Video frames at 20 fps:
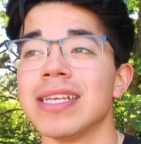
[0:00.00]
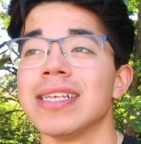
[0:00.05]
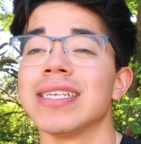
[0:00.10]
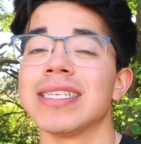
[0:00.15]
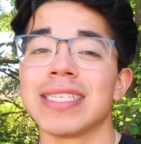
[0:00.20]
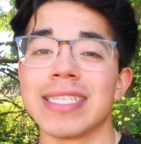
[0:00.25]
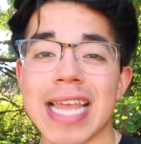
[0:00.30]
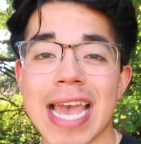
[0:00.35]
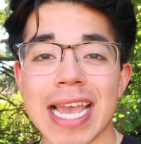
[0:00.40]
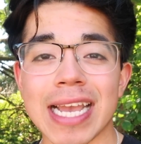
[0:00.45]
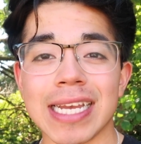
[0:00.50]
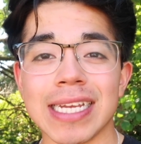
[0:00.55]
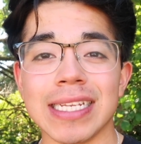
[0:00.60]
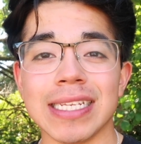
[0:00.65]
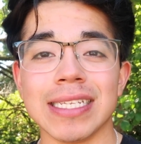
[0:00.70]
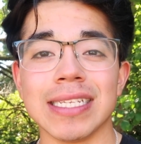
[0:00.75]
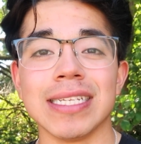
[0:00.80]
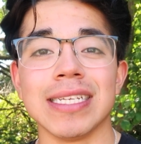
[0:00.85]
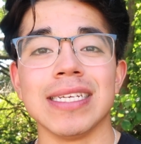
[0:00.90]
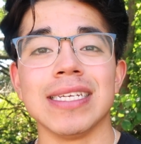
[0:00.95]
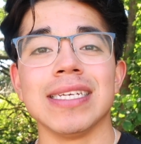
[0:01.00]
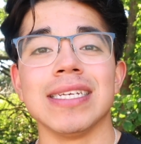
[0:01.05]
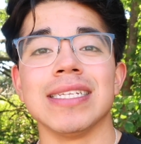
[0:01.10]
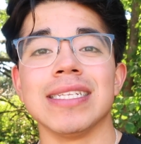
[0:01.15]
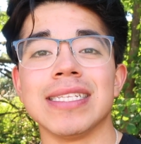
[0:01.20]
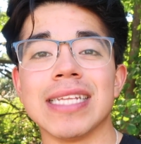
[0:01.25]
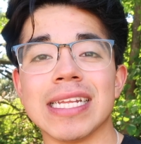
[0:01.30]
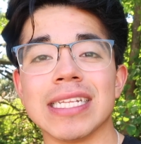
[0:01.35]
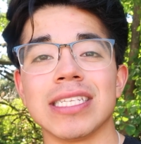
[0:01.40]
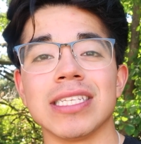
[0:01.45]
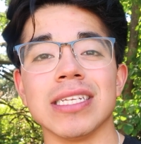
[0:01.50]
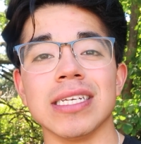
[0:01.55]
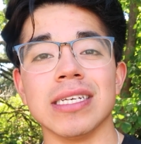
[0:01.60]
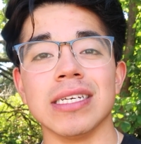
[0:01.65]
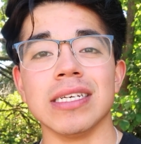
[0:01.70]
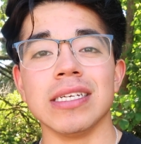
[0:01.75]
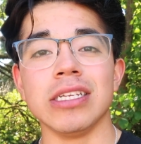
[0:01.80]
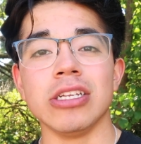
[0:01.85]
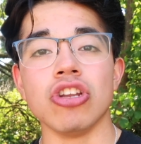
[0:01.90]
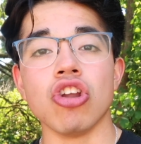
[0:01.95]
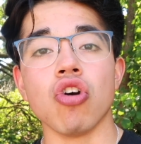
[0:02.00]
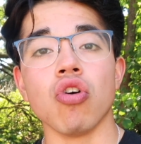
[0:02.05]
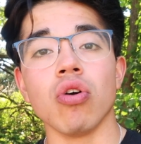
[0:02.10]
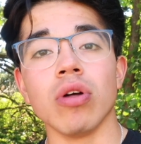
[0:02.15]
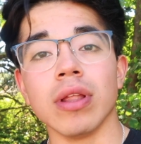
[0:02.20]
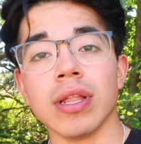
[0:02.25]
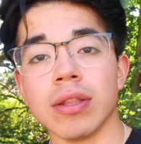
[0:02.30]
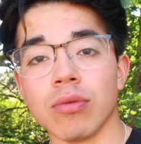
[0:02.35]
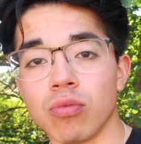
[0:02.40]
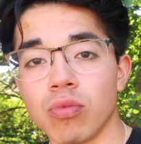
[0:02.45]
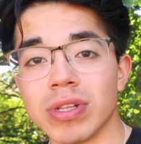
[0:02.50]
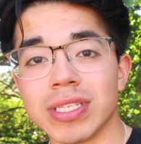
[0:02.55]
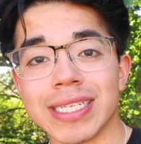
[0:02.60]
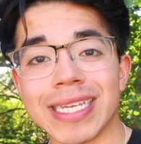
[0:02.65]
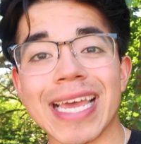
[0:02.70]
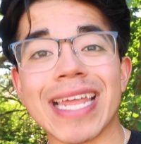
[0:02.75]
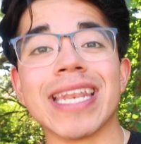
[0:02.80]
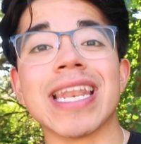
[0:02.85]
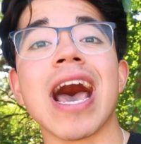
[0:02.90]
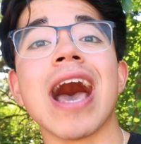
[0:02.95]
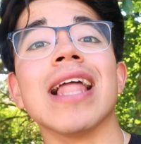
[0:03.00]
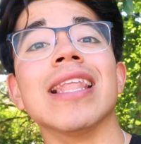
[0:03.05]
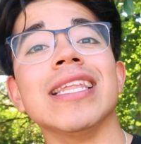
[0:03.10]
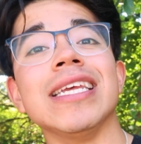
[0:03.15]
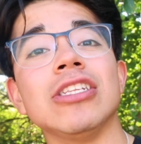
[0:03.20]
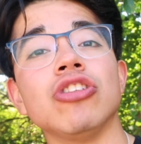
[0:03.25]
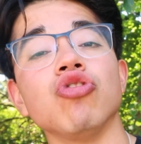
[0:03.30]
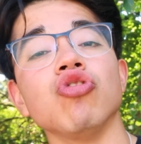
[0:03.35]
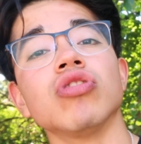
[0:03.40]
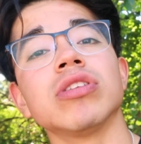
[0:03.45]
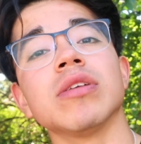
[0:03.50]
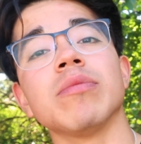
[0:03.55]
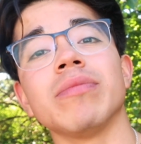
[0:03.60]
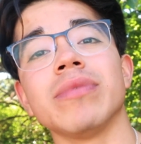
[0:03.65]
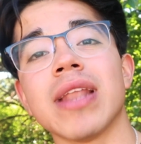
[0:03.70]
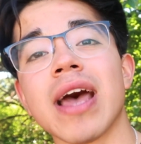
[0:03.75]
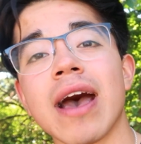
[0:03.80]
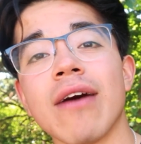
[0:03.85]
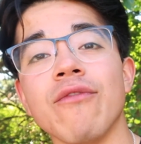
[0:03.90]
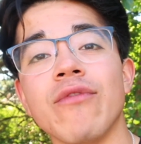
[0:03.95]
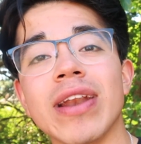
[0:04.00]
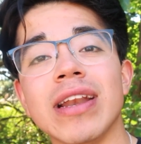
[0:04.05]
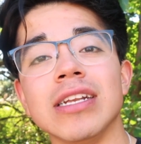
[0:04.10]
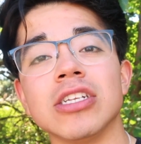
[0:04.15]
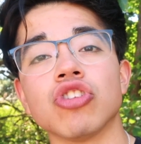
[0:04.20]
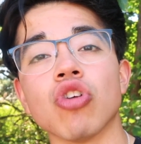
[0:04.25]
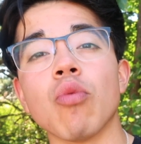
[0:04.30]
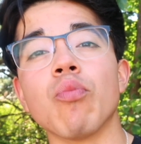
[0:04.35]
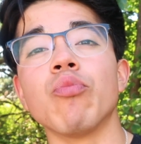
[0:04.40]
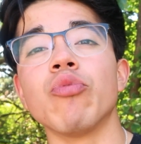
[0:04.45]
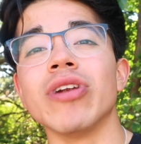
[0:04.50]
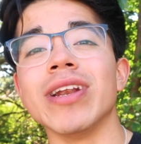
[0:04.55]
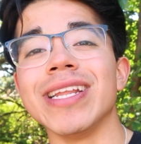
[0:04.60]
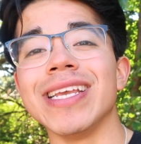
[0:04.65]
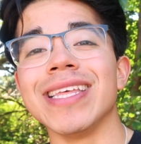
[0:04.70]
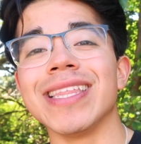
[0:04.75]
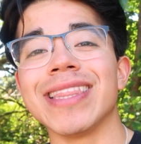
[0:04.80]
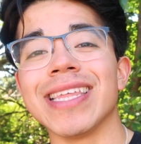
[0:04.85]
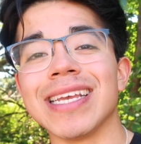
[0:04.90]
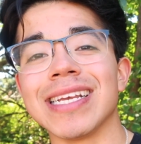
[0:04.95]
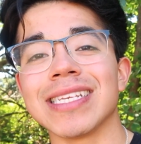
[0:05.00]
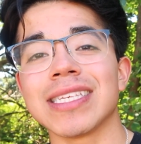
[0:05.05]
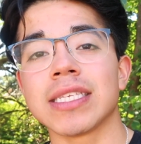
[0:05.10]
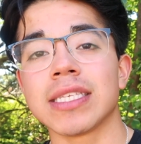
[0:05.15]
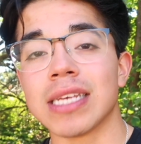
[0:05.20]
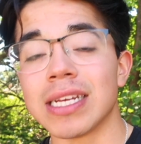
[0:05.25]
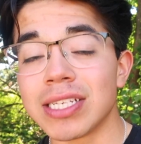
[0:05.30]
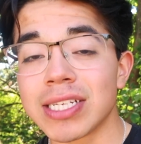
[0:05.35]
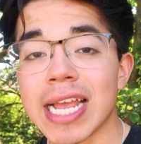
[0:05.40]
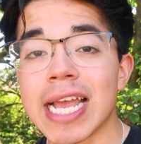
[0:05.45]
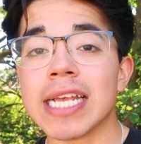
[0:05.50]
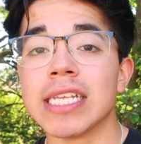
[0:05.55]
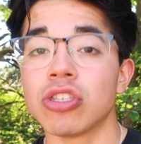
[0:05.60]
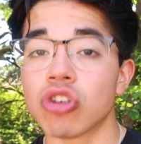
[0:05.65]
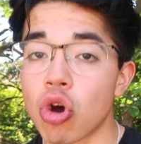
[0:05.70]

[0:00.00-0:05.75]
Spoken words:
Snacking tends to once again not lead to some not very so pretty things such as